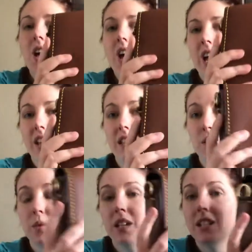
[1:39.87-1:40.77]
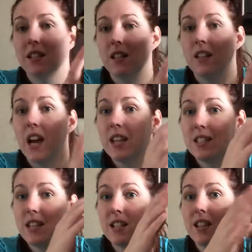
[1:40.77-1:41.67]
And this one is nice
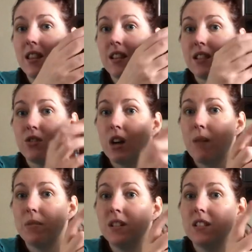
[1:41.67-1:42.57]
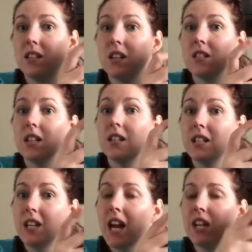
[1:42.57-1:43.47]
because the strap does
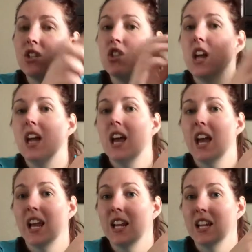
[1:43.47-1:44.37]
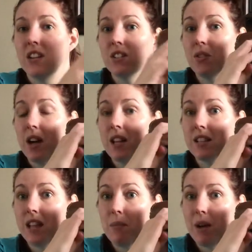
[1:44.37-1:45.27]
detach, and it also has
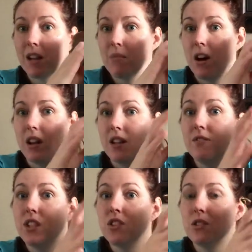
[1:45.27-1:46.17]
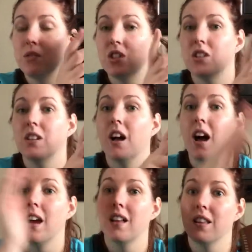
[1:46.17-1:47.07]
that back pocket feature, which
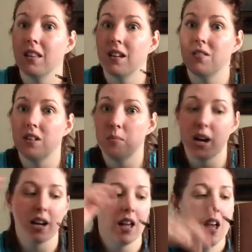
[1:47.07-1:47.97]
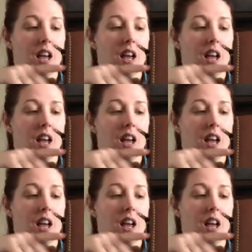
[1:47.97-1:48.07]
I love in a bag.